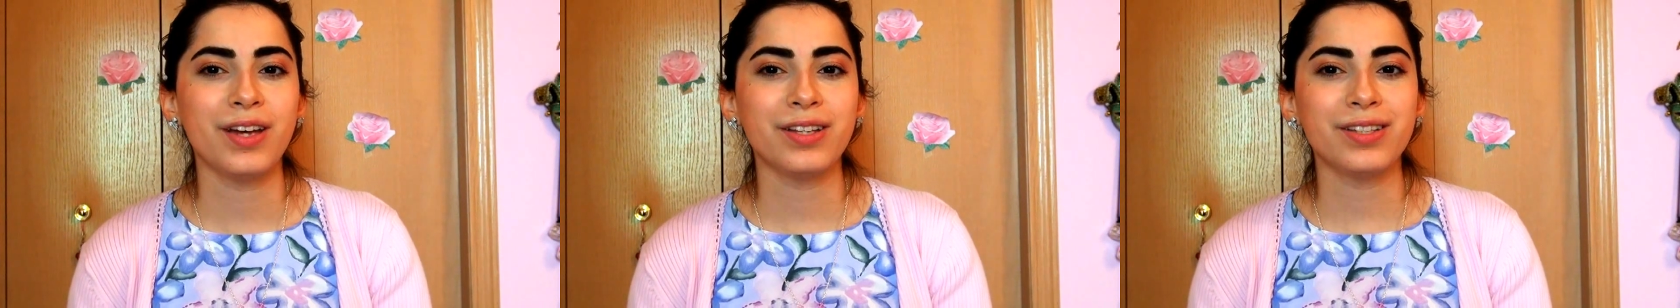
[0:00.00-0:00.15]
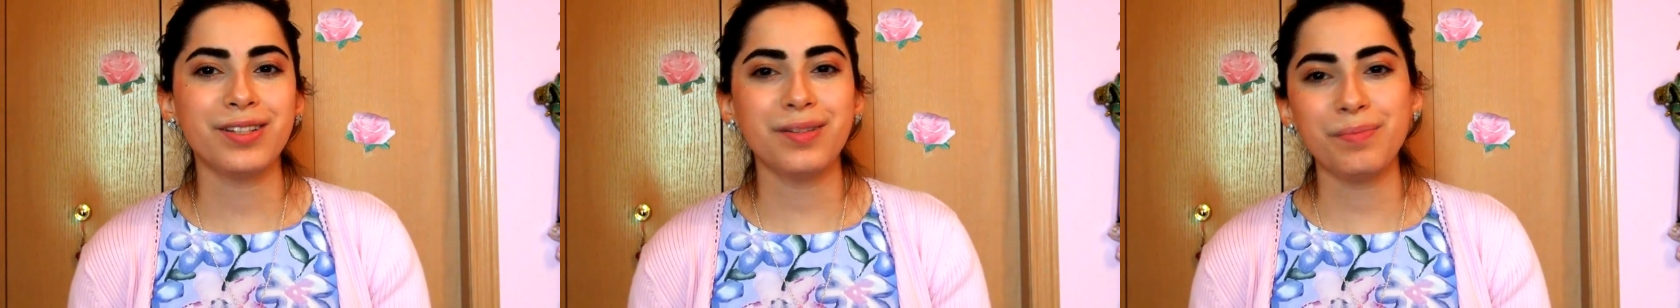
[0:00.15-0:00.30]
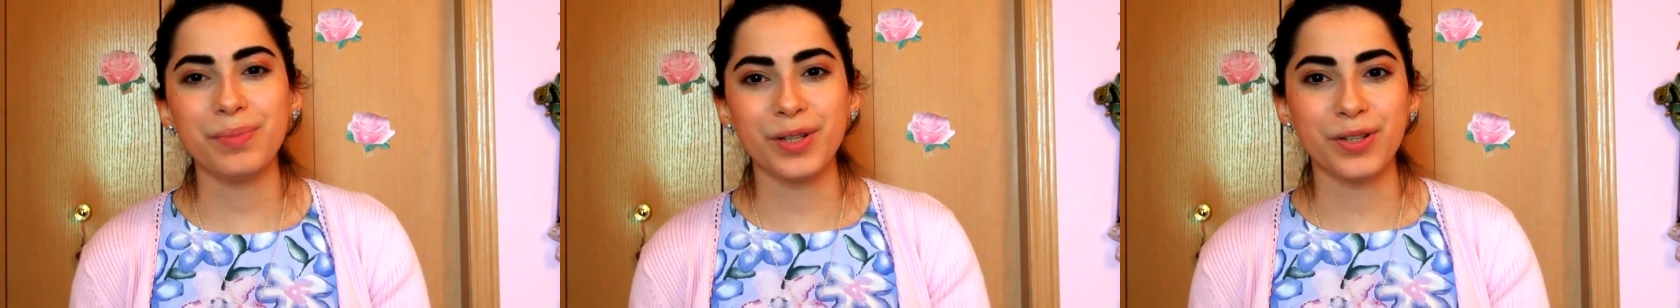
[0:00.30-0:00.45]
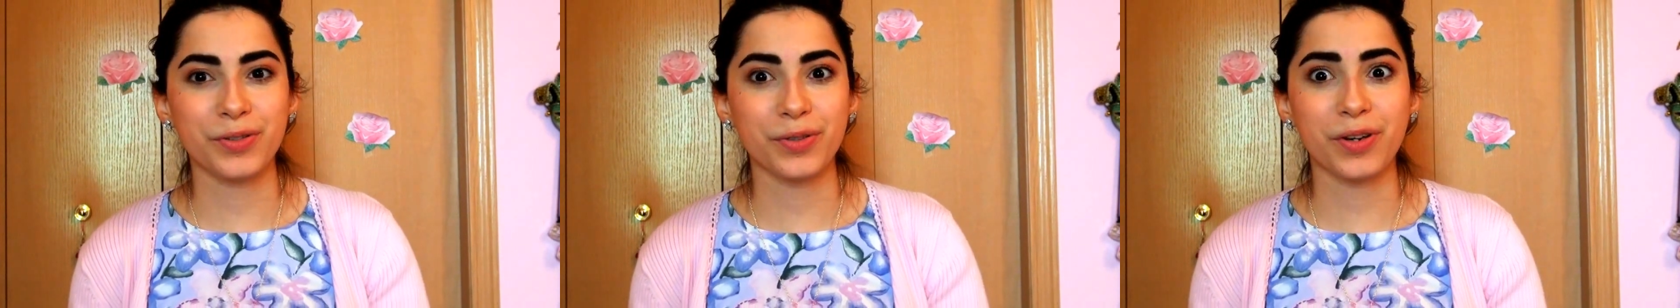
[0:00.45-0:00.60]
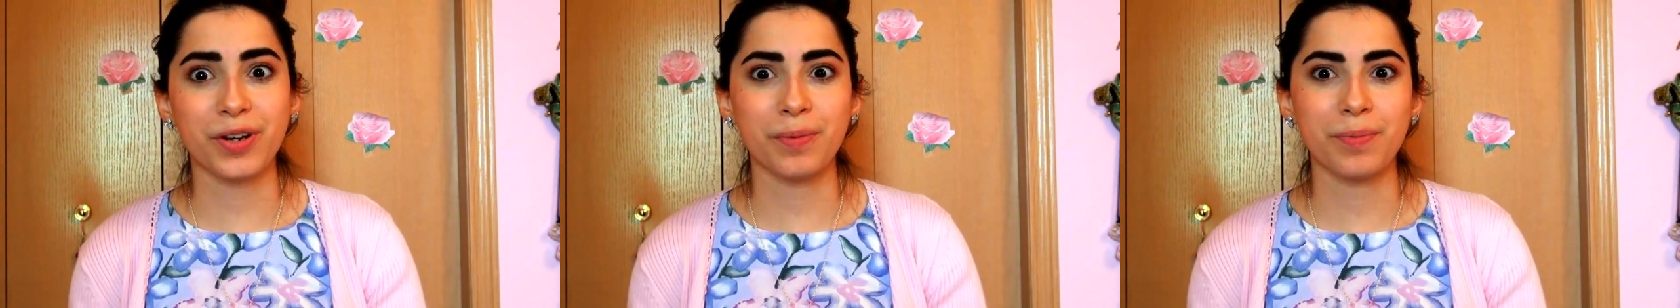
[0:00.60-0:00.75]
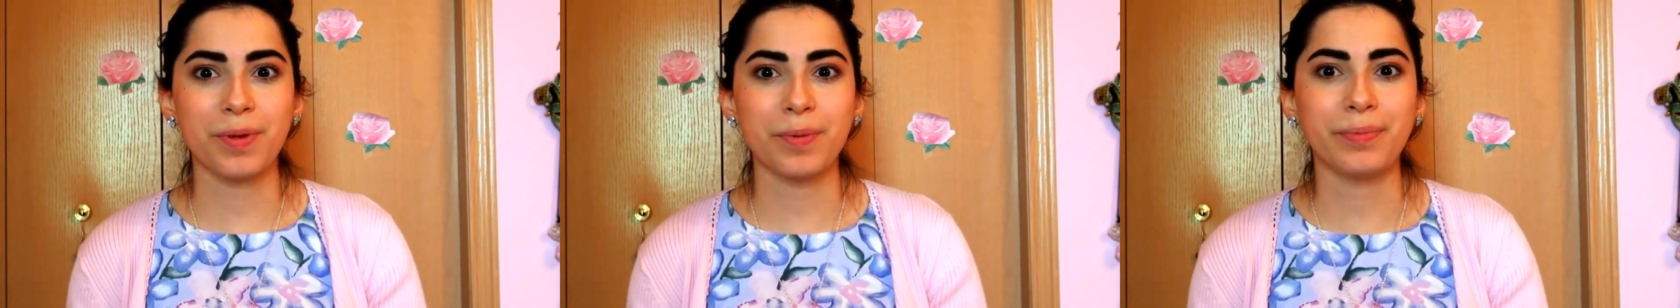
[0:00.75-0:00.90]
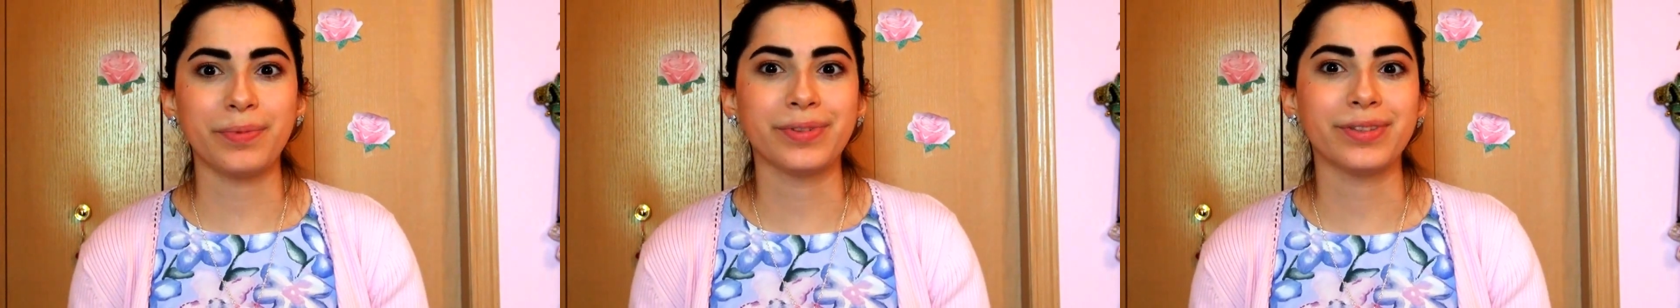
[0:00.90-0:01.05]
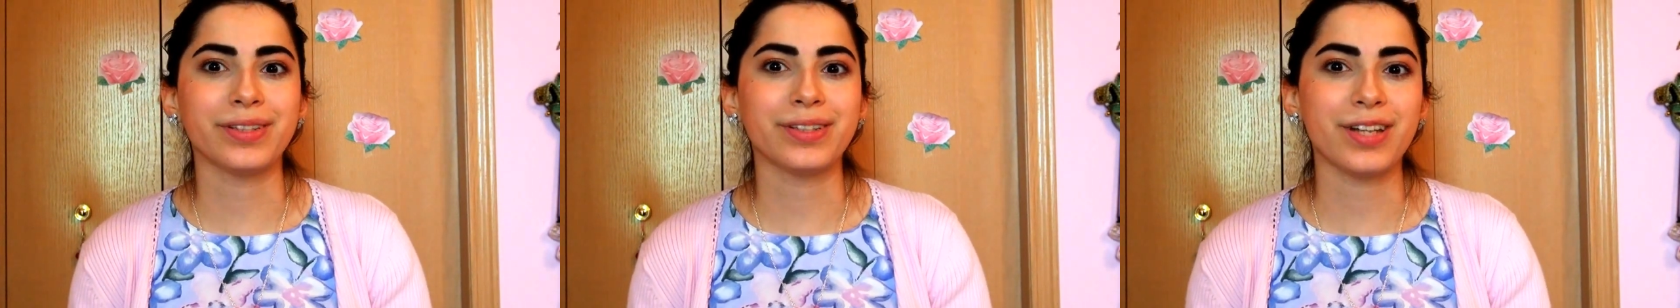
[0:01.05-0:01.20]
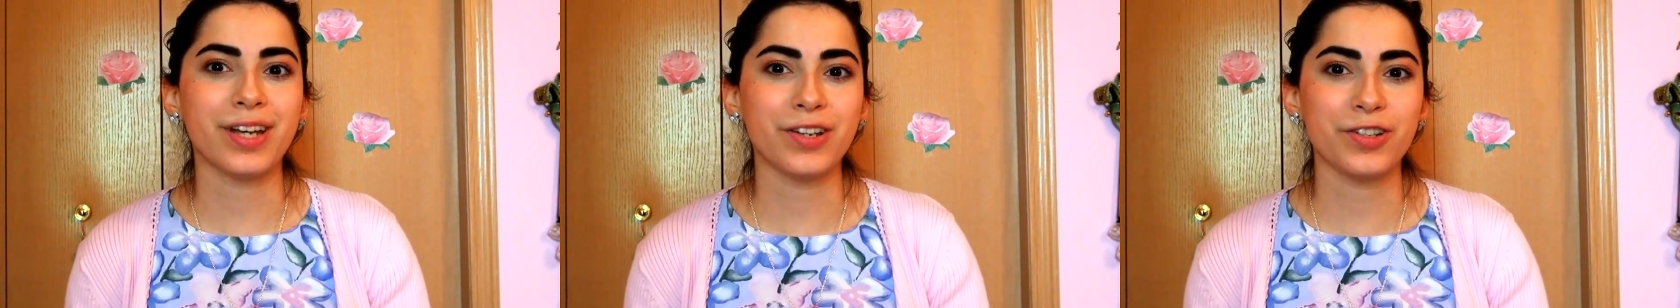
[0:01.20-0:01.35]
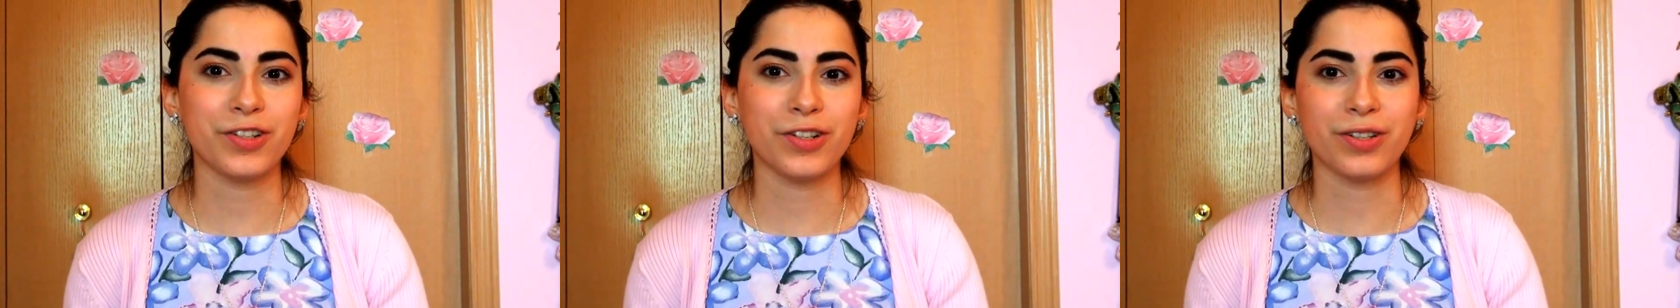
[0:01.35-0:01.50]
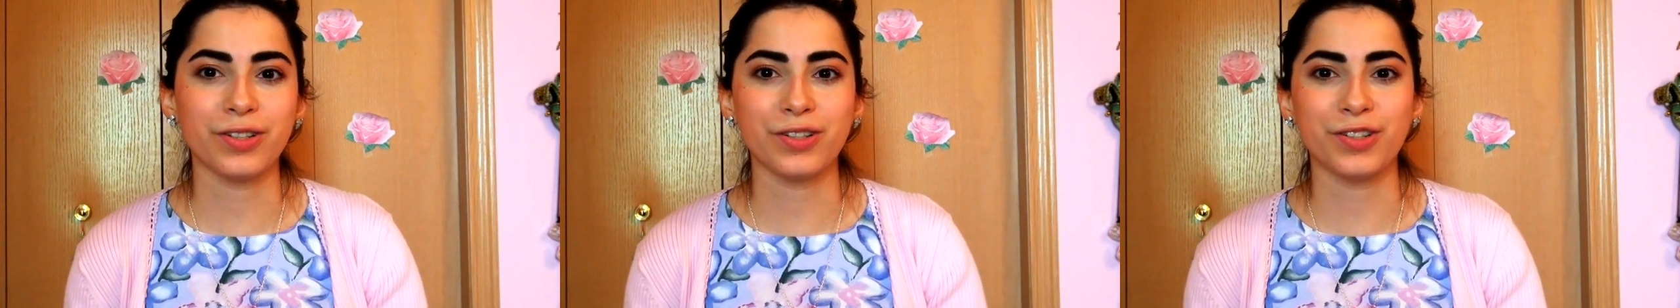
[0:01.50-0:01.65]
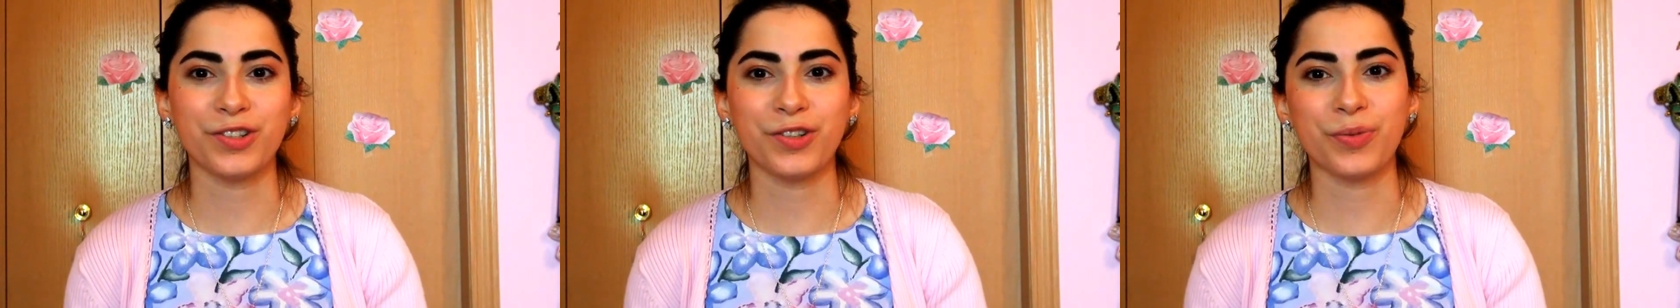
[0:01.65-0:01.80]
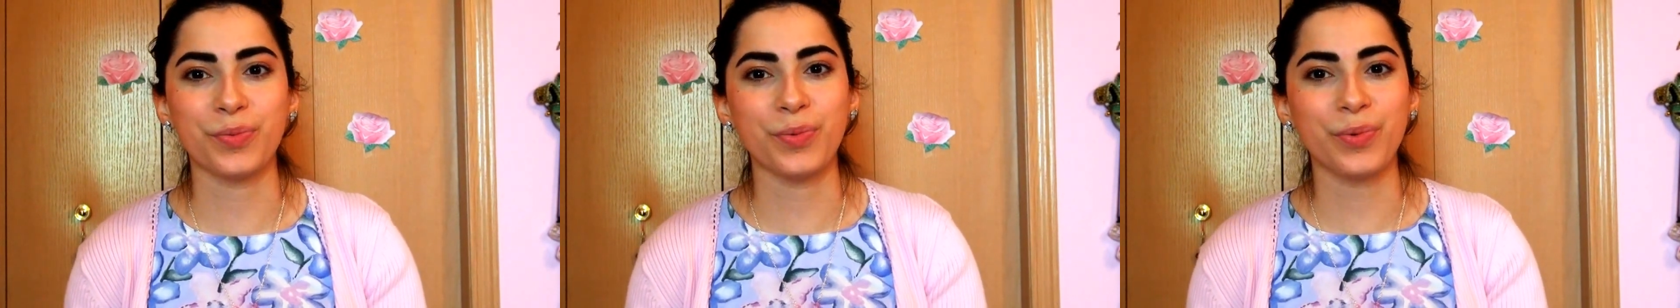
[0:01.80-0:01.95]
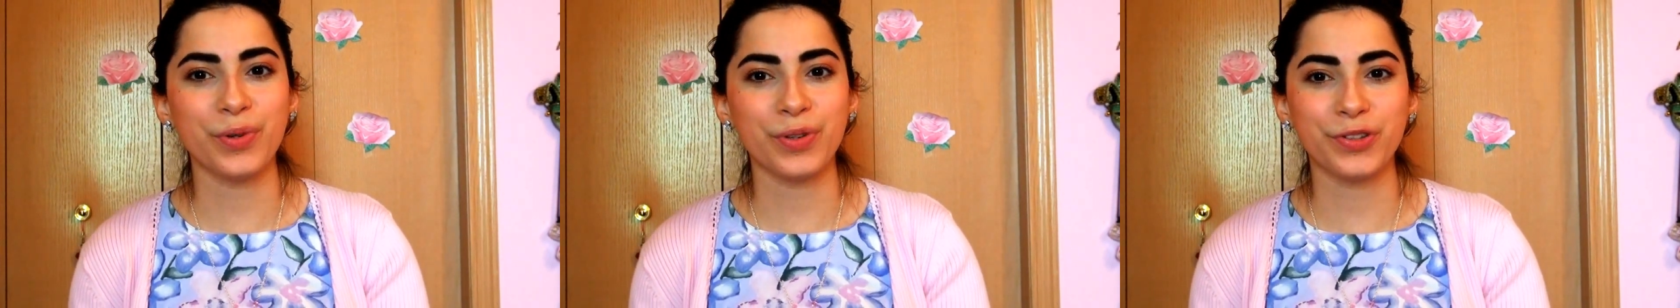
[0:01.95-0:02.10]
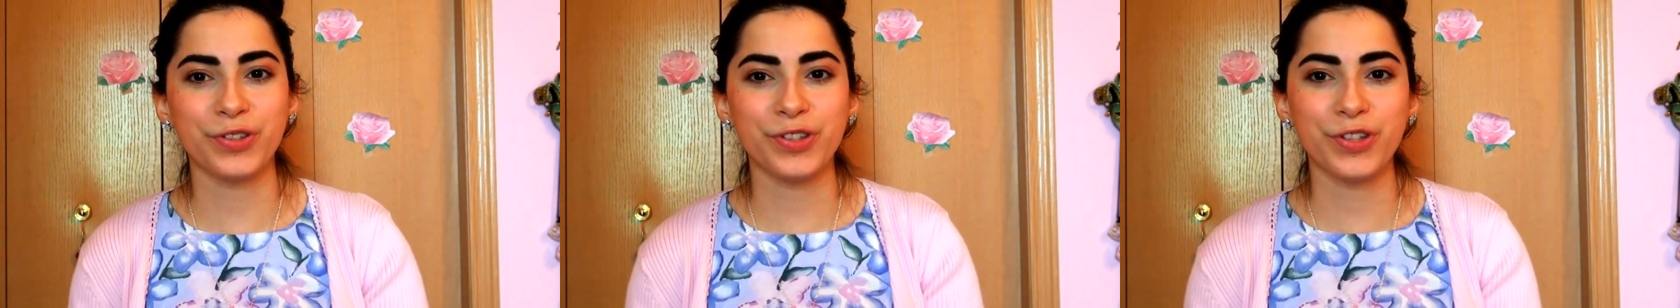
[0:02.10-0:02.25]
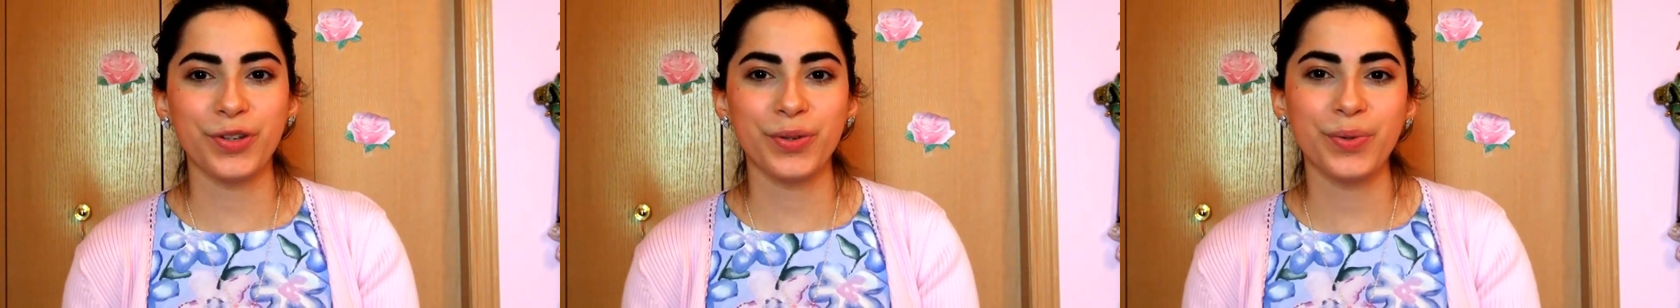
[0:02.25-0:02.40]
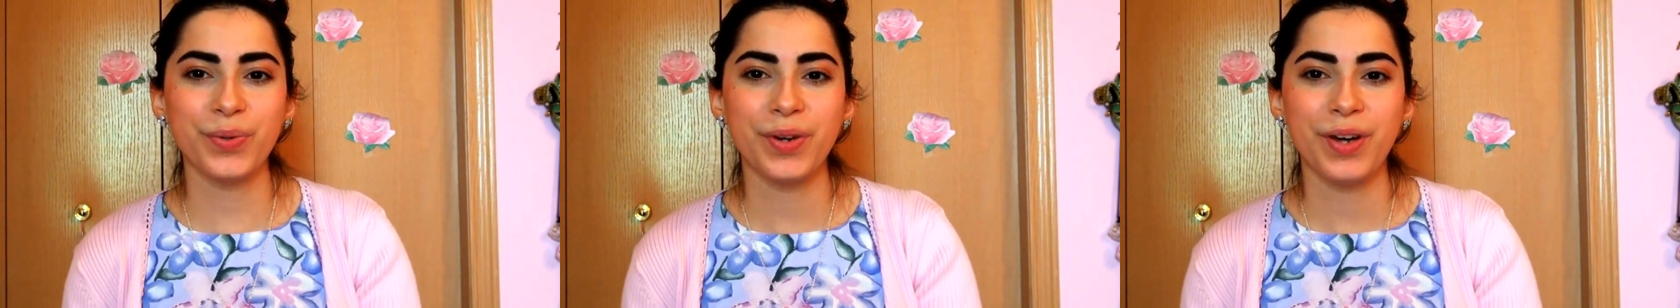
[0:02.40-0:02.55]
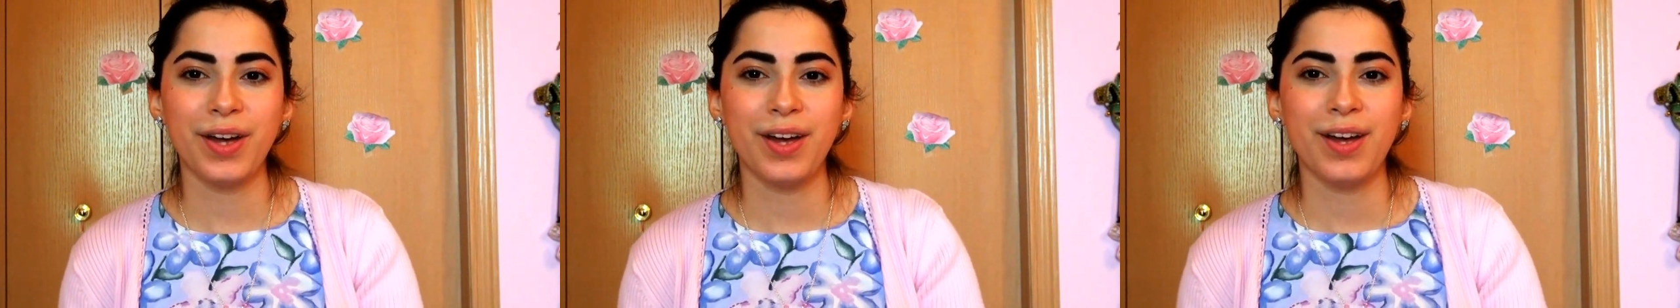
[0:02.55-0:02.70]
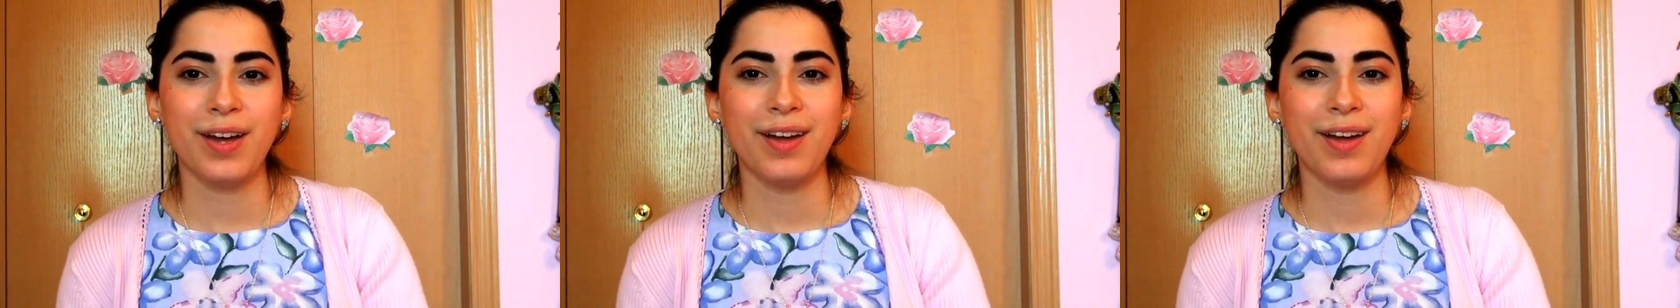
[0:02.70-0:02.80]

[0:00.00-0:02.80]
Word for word: simply drawing people's attention towards you,